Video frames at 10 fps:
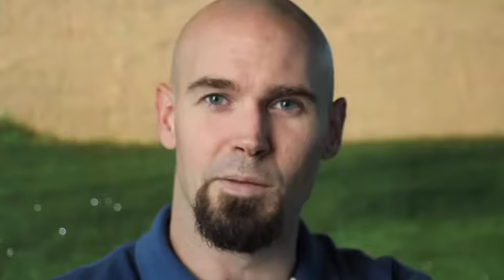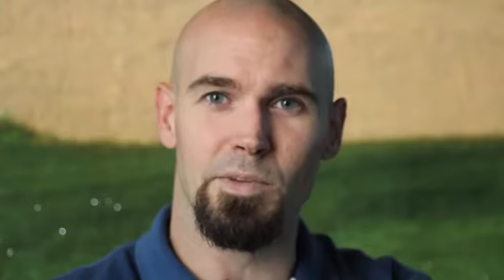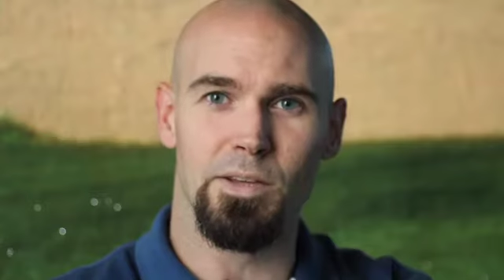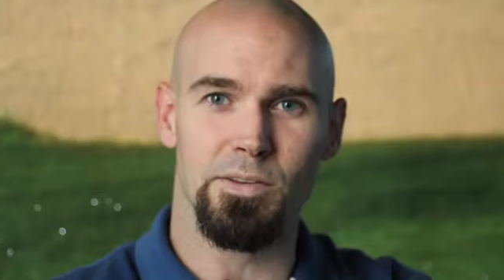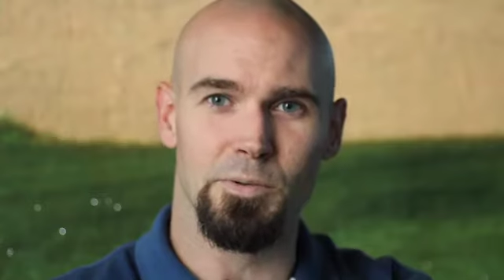
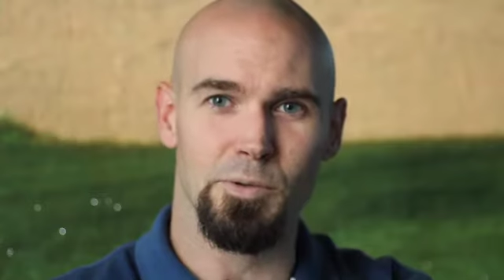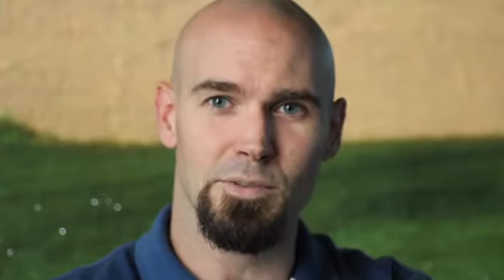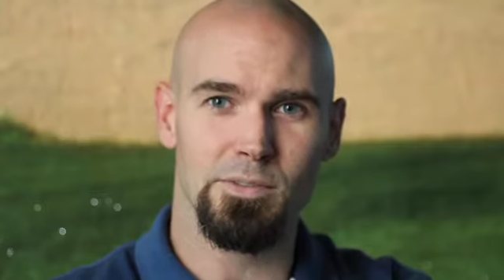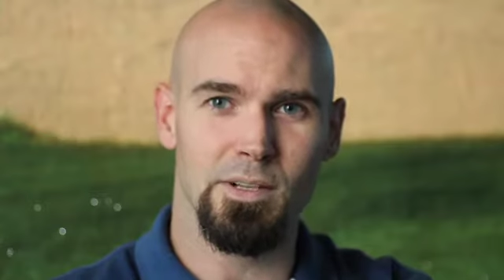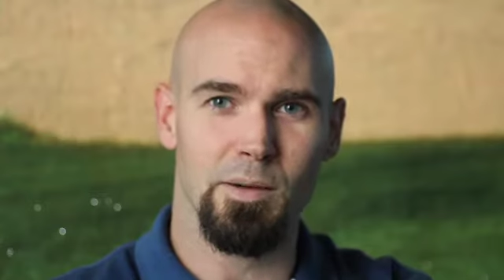name's Leslie
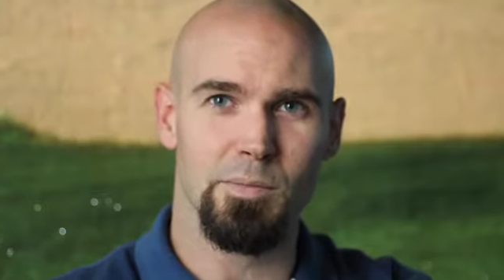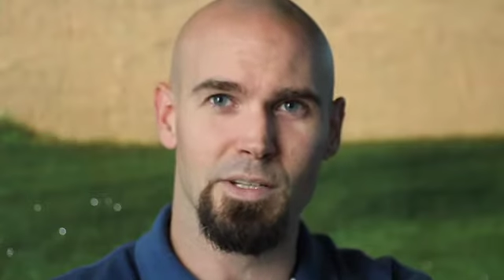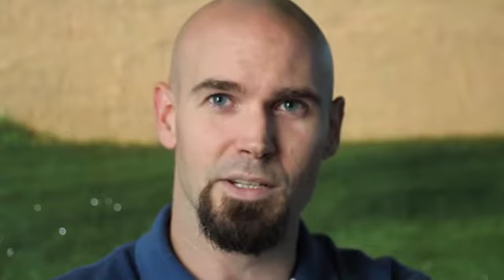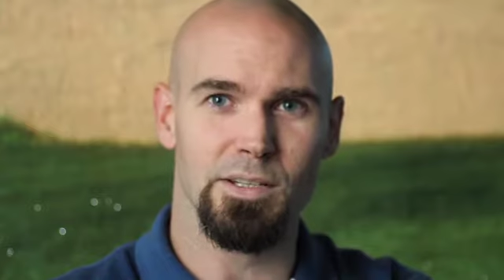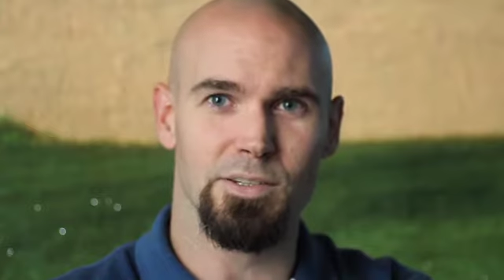Wooten. I'm
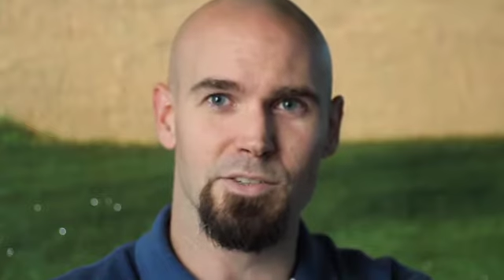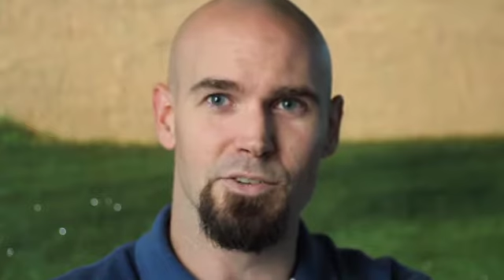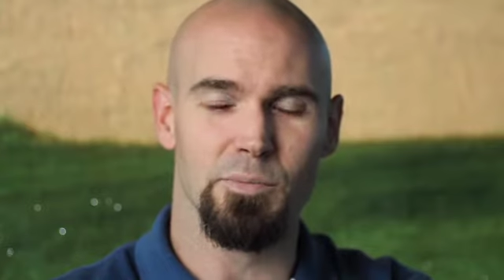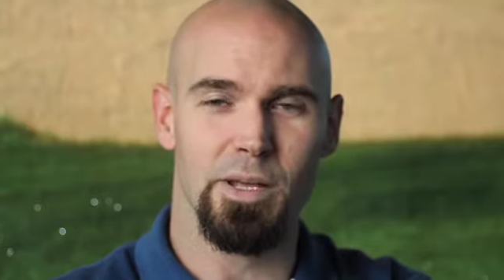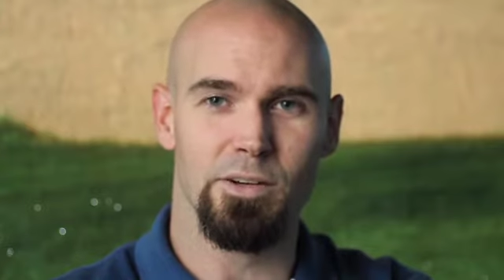the
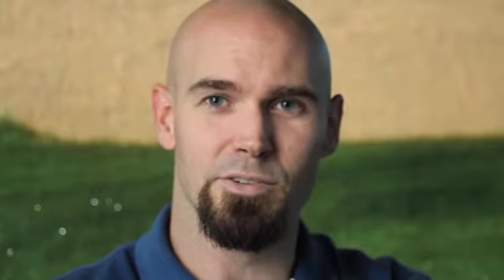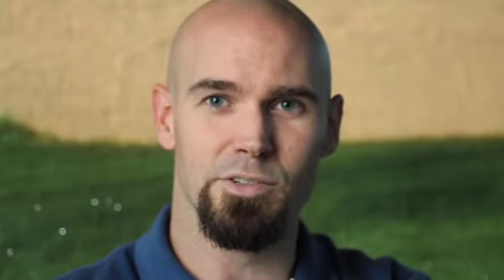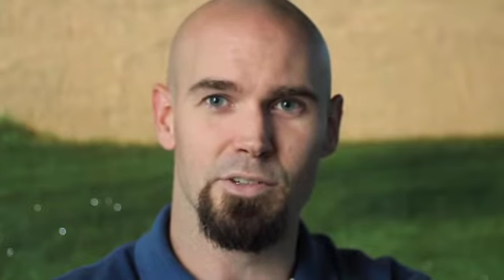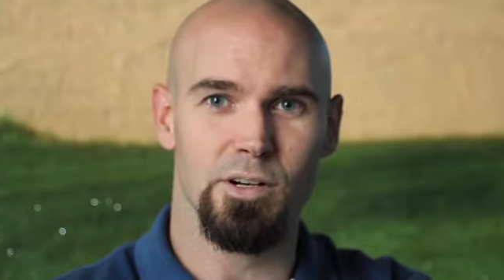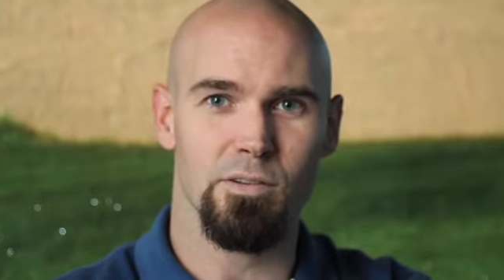general
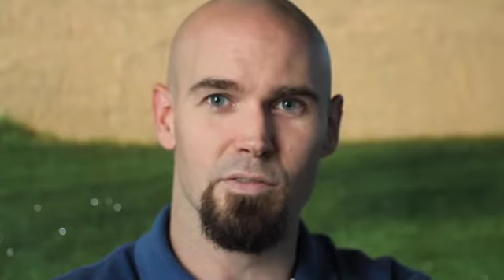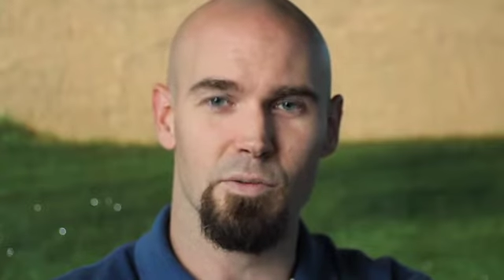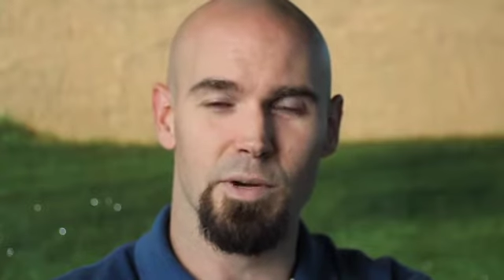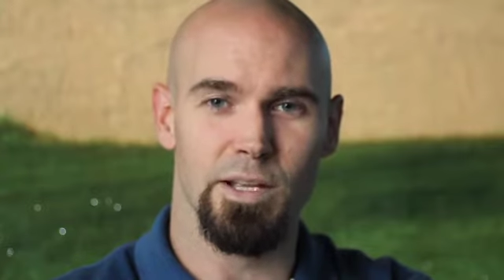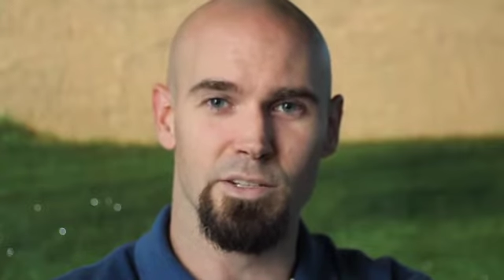manager of
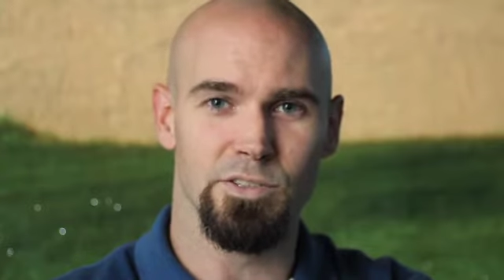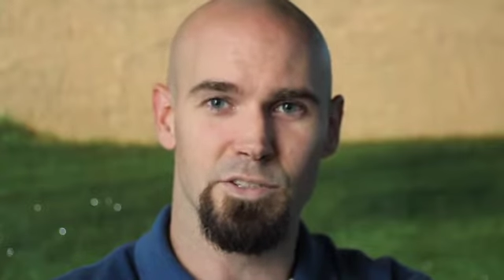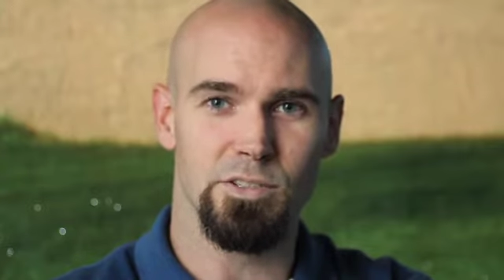the range.